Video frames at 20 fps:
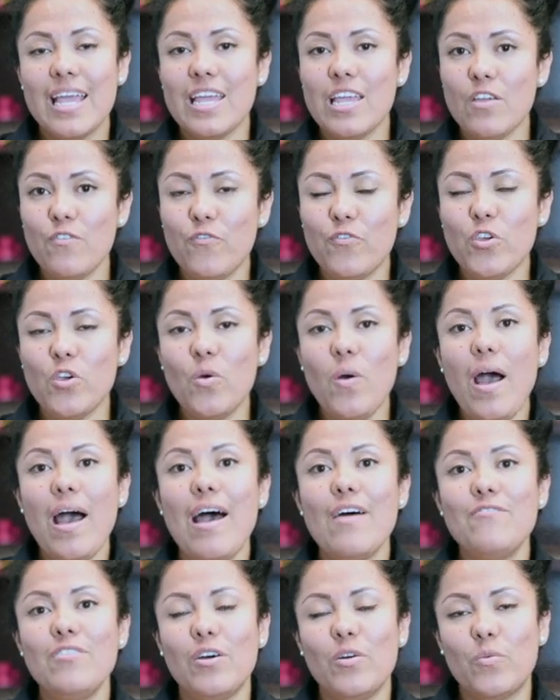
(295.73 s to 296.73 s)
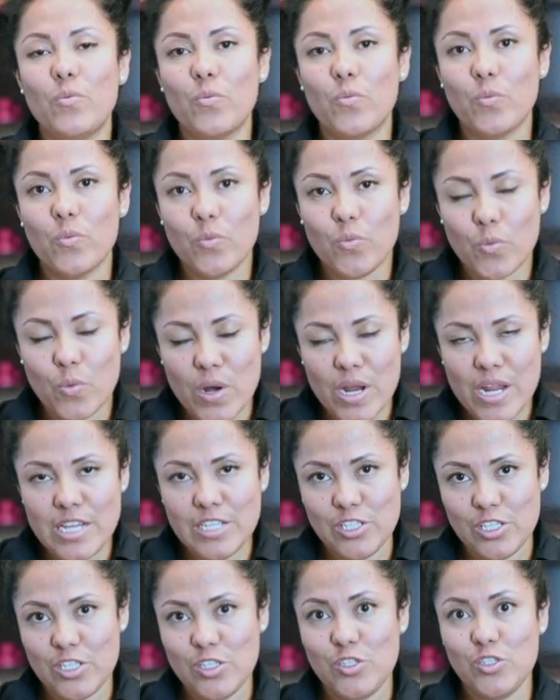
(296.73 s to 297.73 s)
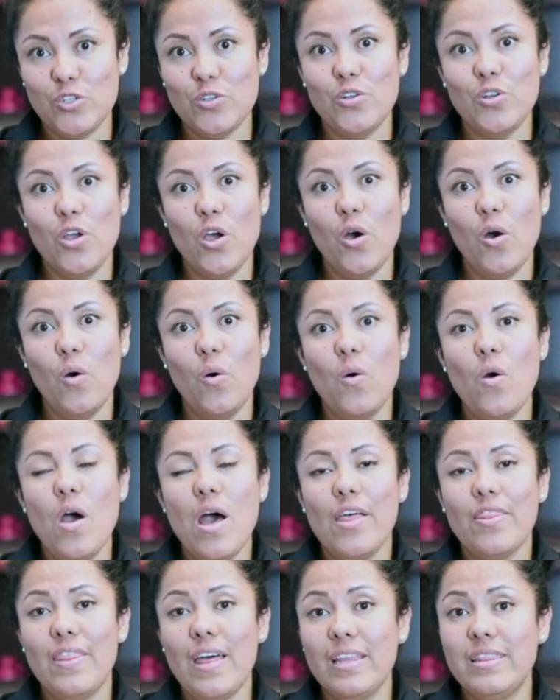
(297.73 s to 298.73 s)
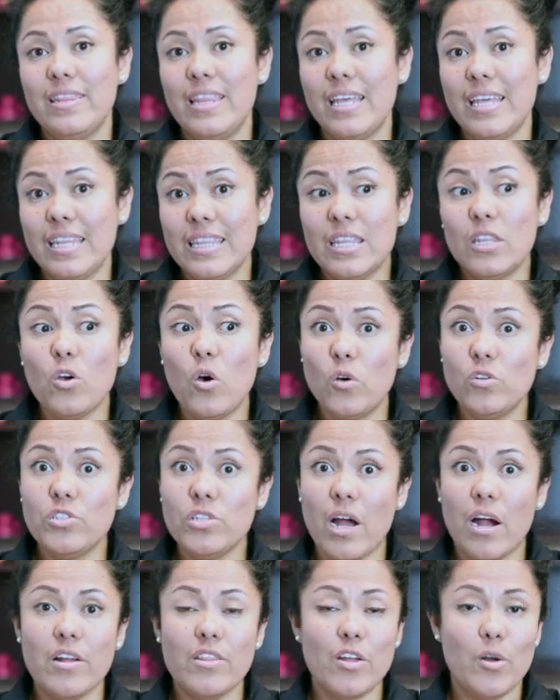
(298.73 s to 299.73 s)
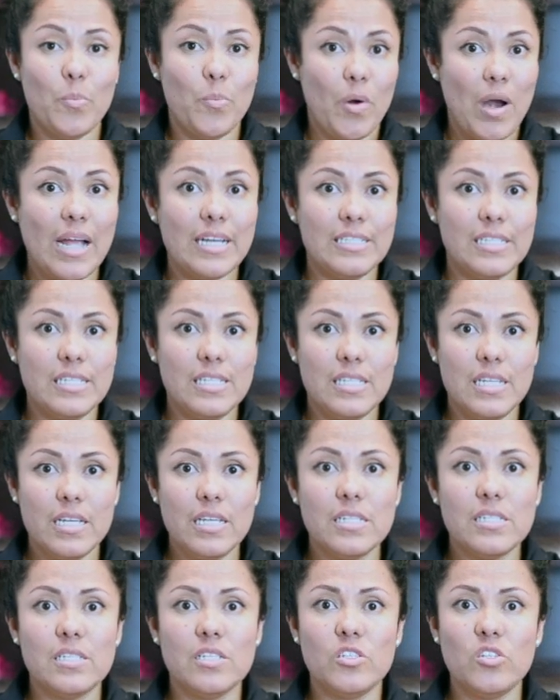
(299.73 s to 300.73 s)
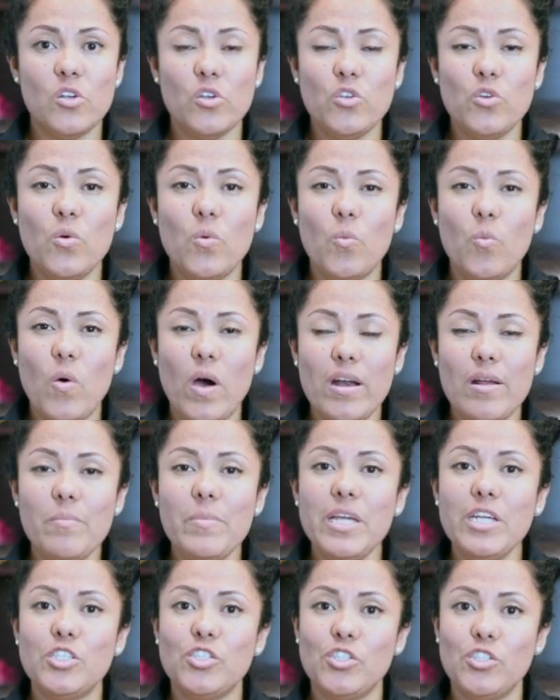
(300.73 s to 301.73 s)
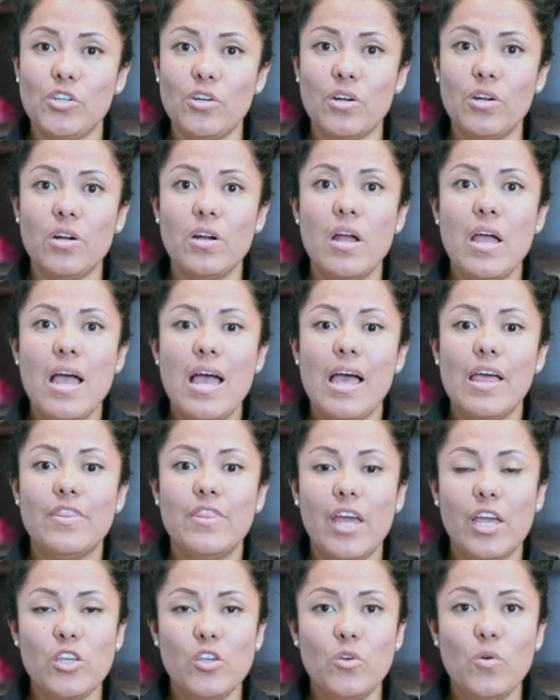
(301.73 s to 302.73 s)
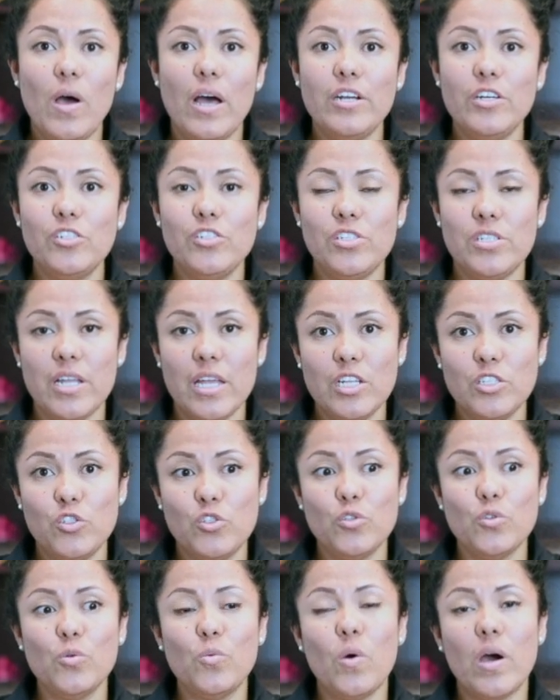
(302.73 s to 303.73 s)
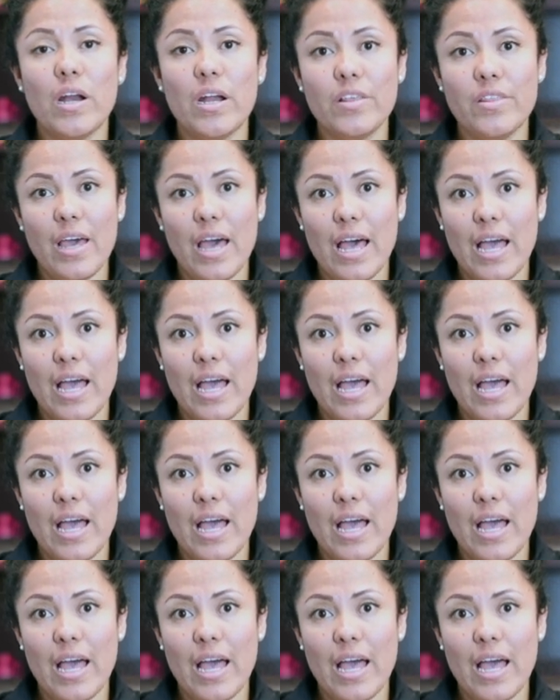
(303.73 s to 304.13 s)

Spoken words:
If you have a reason to know that those are their practices. So you want to make sure that you understand too what are the